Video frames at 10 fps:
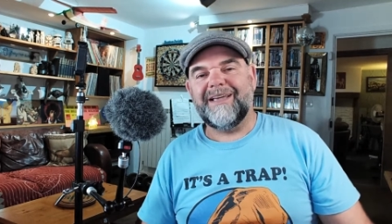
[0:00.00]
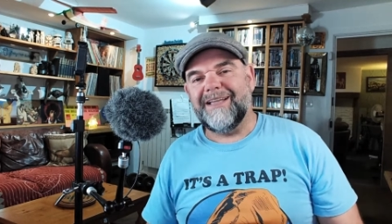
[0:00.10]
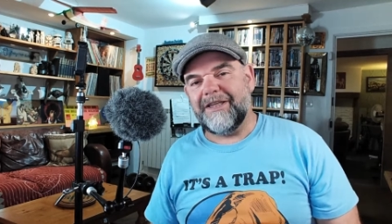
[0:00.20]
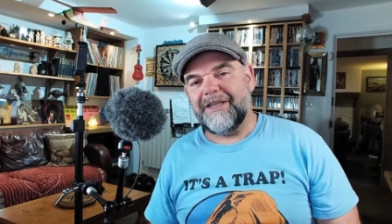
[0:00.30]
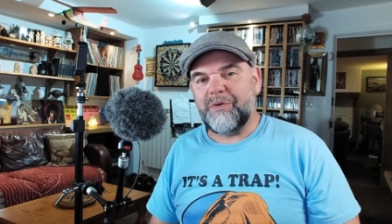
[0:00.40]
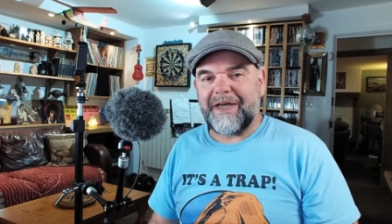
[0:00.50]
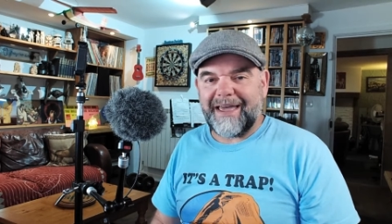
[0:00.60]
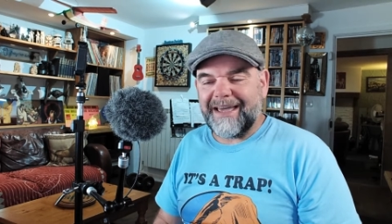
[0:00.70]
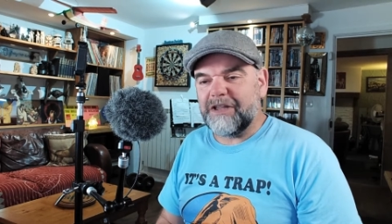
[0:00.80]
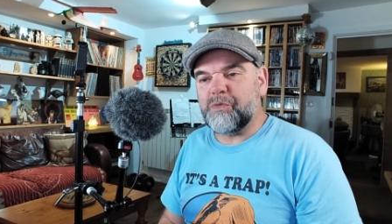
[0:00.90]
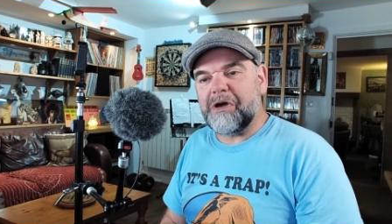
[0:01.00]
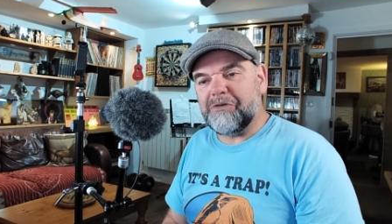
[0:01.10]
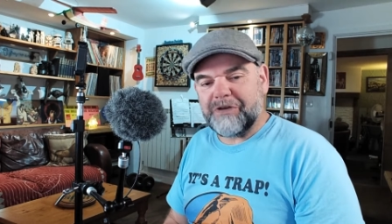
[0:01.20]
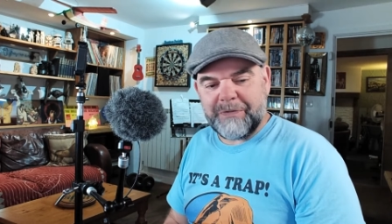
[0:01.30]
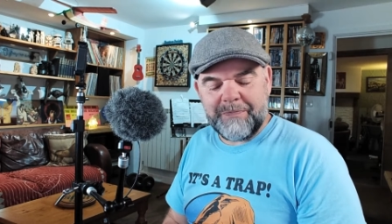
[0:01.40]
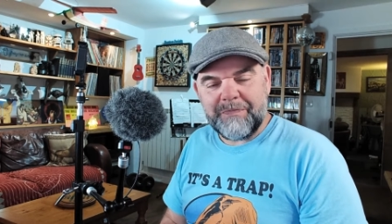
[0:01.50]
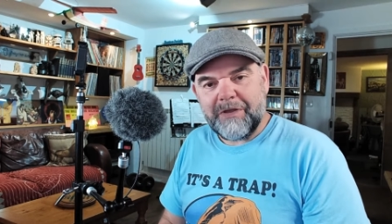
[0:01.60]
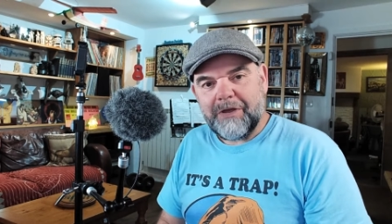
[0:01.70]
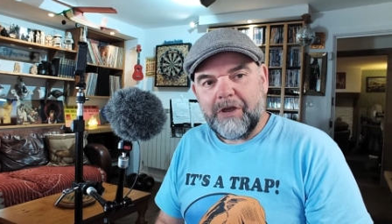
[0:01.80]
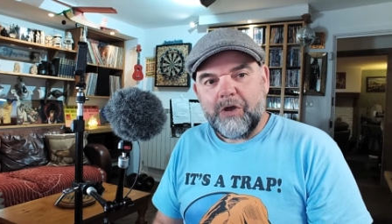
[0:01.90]
Hello and welcome.
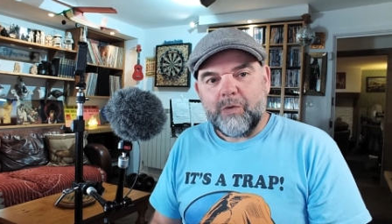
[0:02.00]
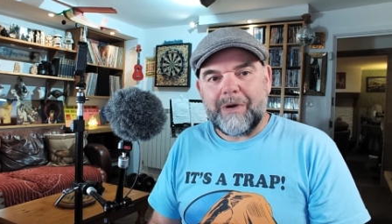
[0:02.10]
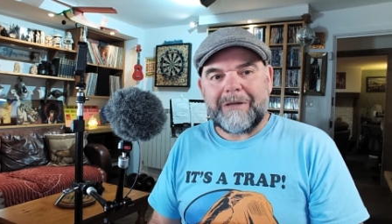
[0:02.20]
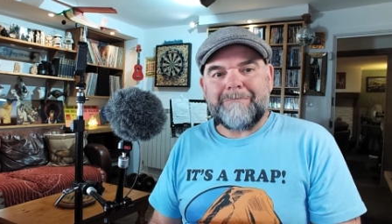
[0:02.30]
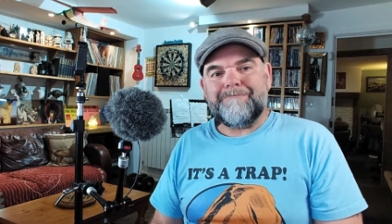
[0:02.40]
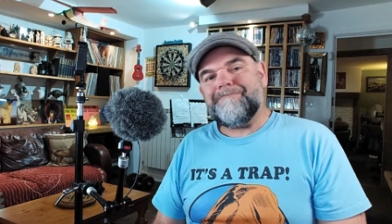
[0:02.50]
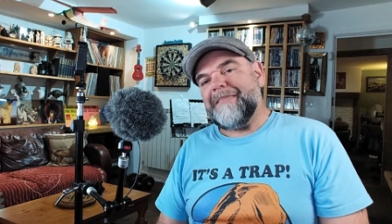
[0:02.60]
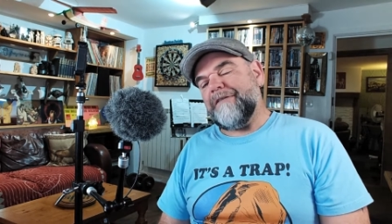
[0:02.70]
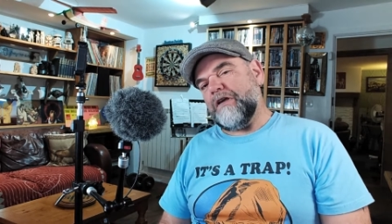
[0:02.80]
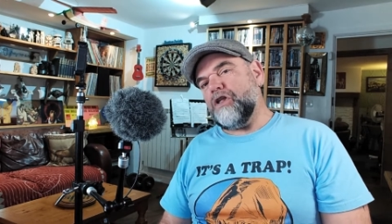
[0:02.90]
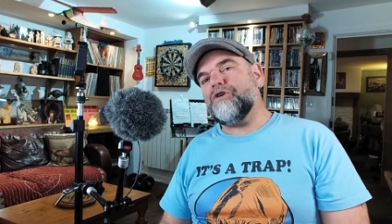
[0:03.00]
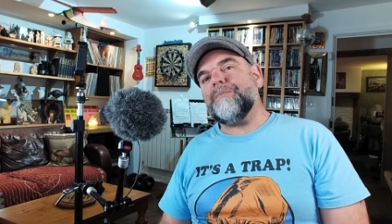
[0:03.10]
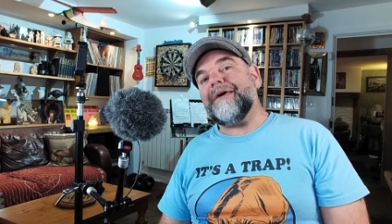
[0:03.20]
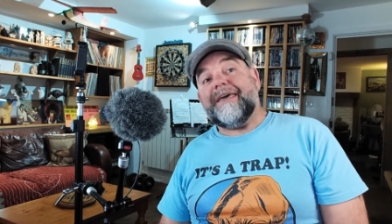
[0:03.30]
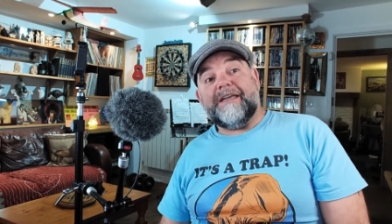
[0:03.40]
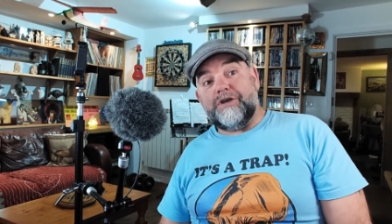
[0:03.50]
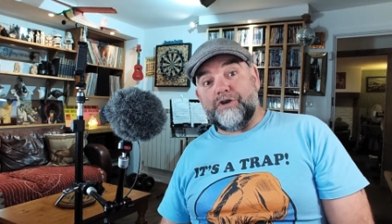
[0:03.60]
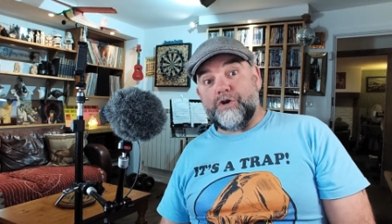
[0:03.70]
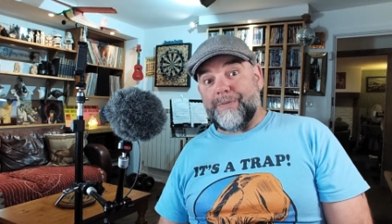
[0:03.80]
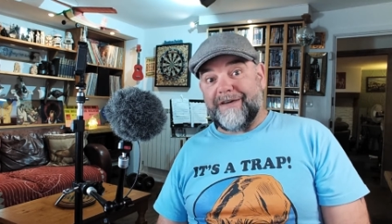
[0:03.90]
Well, if you're like me and
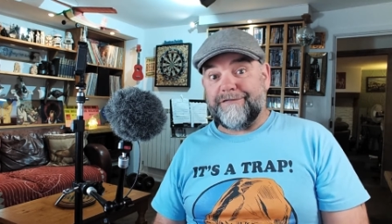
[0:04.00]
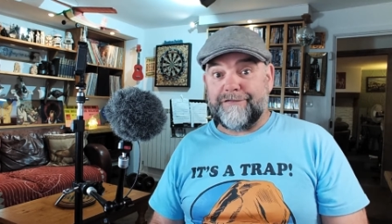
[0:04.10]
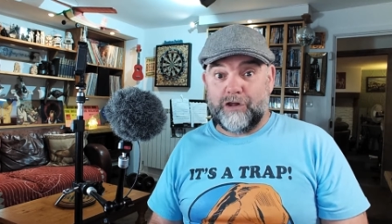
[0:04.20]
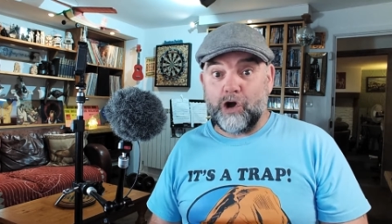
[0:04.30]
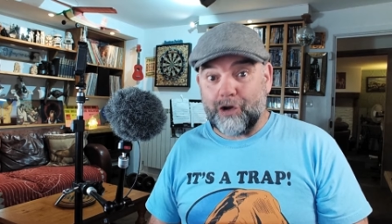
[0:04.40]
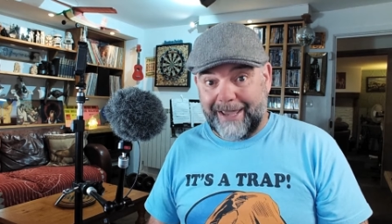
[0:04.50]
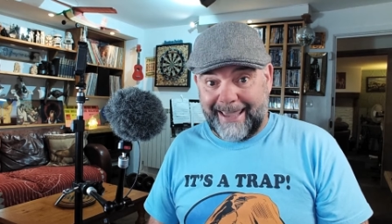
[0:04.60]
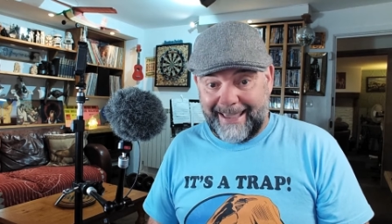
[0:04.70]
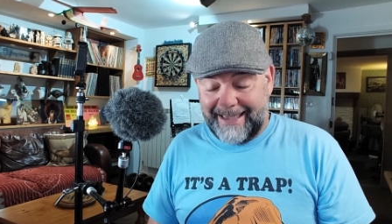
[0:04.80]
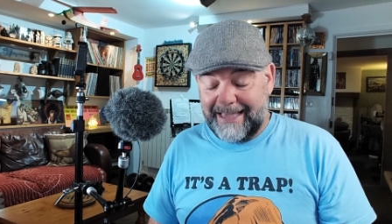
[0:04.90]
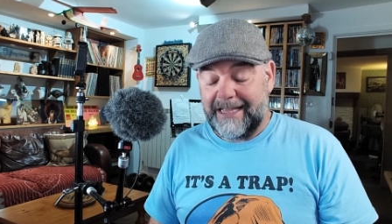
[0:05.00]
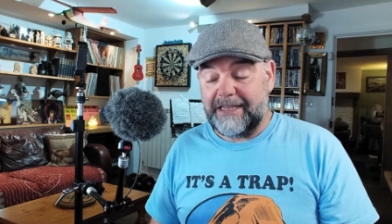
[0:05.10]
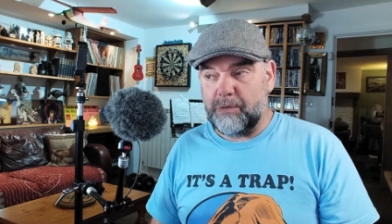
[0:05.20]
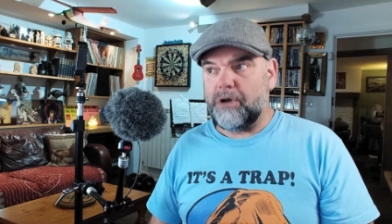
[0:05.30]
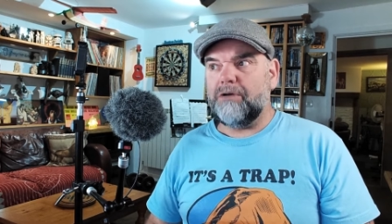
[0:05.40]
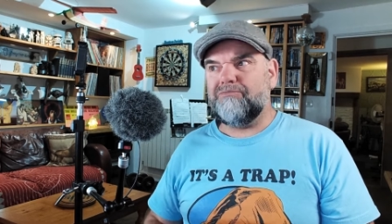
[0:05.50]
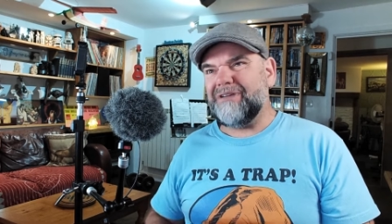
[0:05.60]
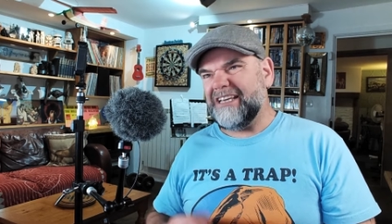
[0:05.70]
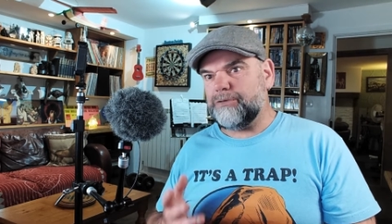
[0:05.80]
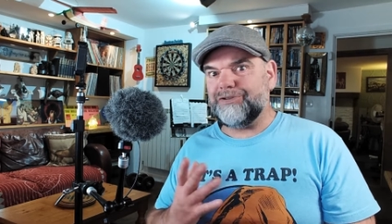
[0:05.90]
you do a bit of vlogging and you want a
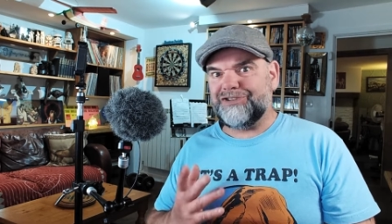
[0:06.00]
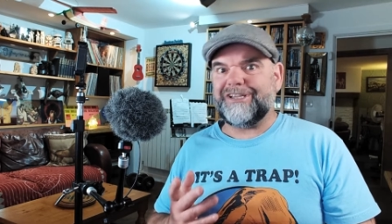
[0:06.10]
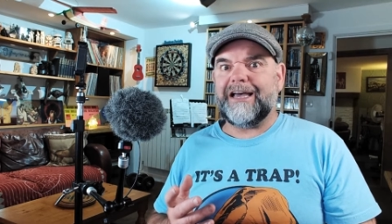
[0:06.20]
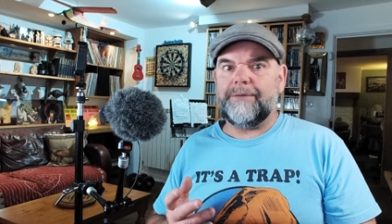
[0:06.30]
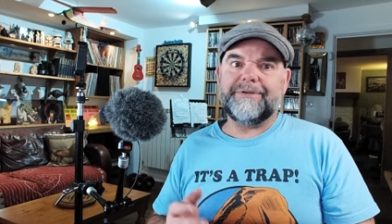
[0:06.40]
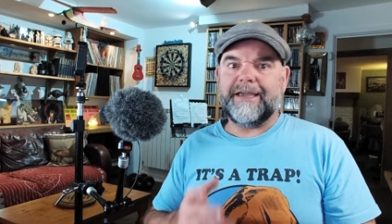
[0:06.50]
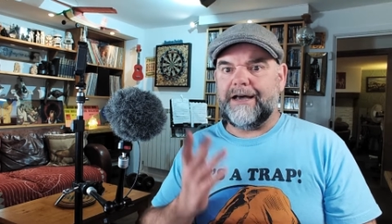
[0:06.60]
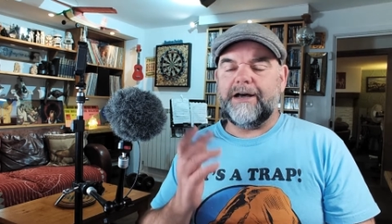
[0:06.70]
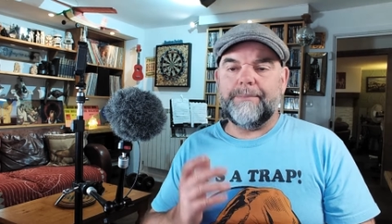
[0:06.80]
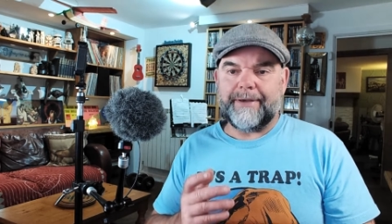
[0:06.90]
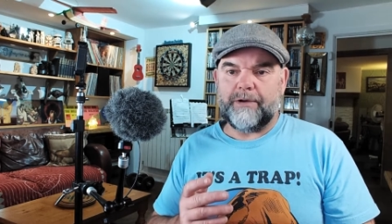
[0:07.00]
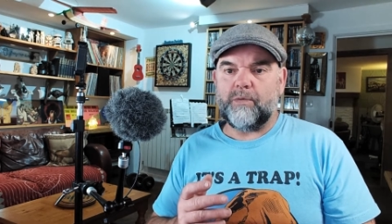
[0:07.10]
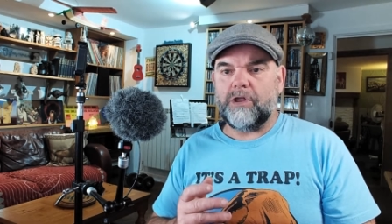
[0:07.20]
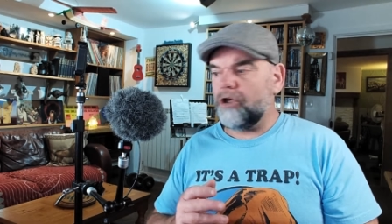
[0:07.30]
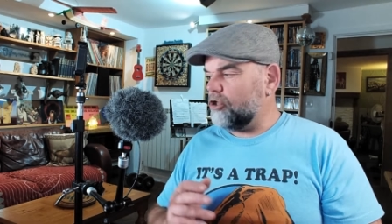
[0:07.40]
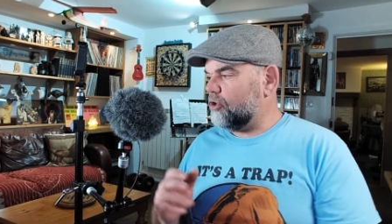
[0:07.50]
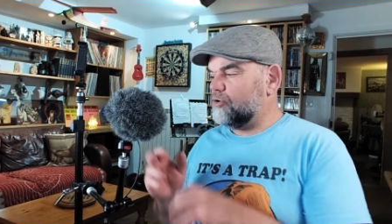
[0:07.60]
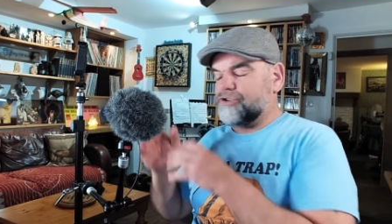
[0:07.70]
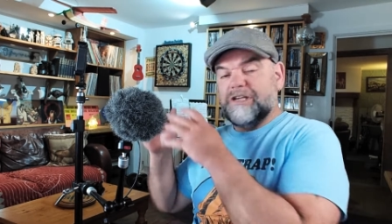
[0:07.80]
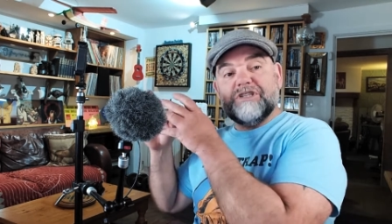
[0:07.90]
reasonable setup to cart about, well, I
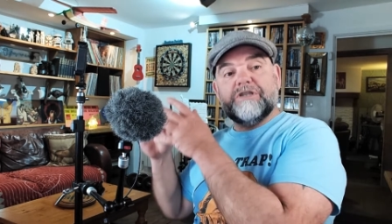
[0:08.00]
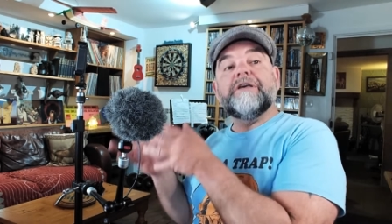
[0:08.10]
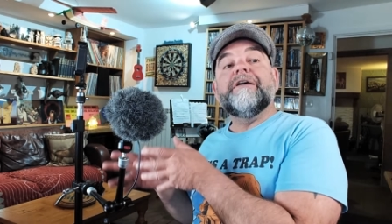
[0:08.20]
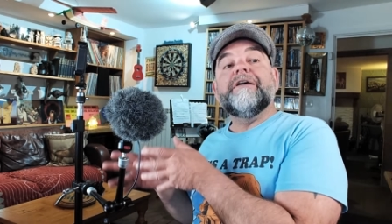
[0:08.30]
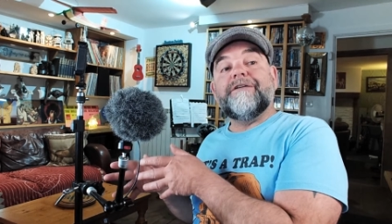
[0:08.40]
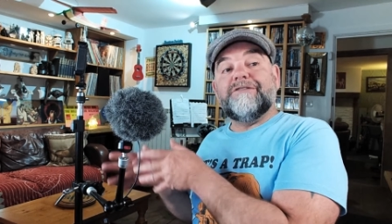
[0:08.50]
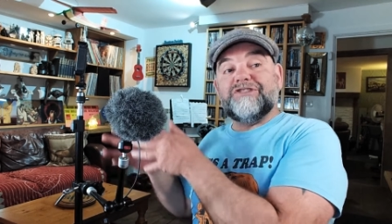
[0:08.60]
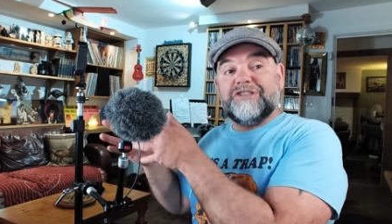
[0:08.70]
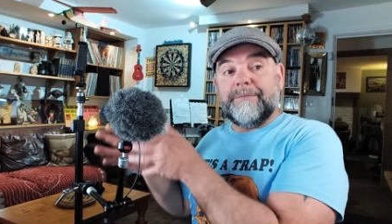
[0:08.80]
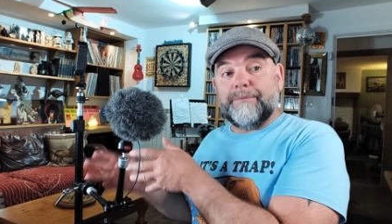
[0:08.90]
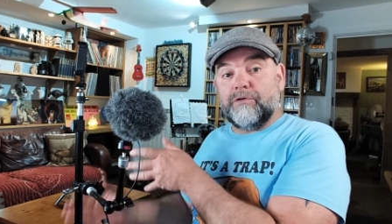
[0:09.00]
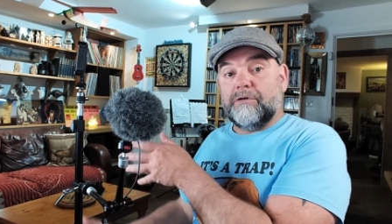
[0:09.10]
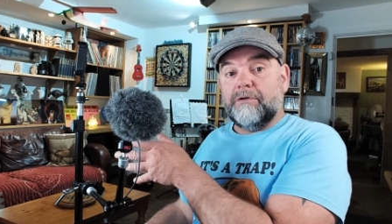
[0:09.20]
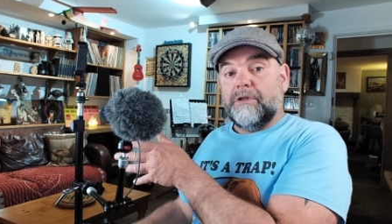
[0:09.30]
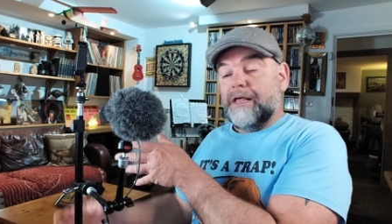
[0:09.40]
use this very simple